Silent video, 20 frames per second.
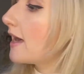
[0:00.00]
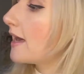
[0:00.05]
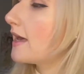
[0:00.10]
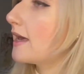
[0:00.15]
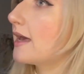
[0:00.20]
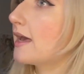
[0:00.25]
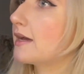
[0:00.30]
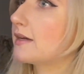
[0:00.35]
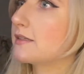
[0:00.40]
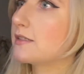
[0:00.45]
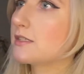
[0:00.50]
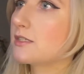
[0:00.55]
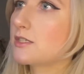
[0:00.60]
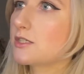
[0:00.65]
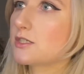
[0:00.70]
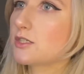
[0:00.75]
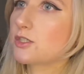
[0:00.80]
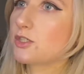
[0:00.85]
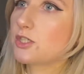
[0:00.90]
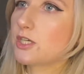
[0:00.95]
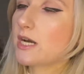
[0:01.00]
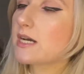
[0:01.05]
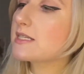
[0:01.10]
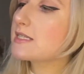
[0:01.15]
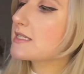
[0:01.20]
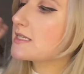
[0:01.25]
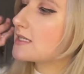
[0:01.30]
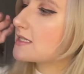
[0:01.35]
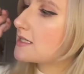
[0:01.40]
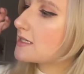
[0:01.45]
and
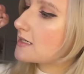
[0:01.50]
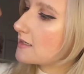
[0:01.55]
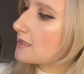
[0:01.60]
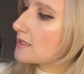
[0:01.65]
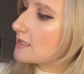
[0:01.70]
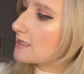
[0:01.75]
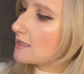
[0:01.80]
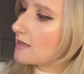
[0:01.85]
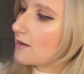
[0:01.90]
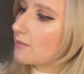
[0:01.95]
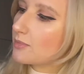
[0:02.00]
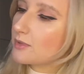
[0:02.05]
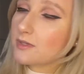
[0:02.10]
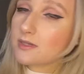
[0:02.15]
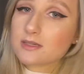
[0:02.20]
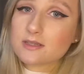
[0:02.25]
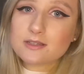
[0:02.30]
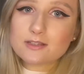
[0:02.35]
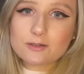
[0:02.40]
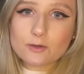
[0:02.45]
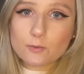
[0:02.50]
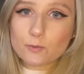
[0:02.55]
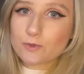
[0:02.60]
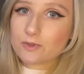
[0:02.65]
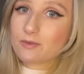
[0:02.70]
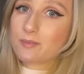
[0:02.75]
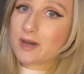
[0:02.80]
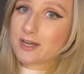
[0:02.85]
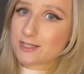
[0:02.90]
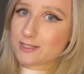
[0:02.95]
just stamped it
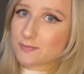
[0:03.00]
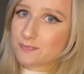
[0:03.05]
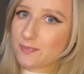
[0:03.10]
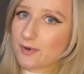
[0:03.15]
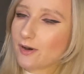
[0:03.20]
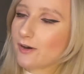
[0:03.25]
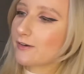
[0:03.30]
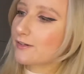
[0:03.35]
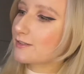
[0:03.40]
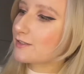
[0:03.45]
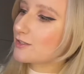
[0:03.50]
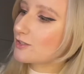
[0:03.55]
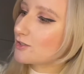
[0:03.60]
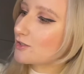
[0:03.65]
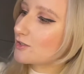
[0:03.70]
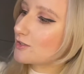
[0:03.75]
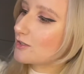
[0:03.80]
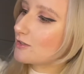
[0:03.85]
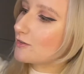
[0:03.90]
with my sponge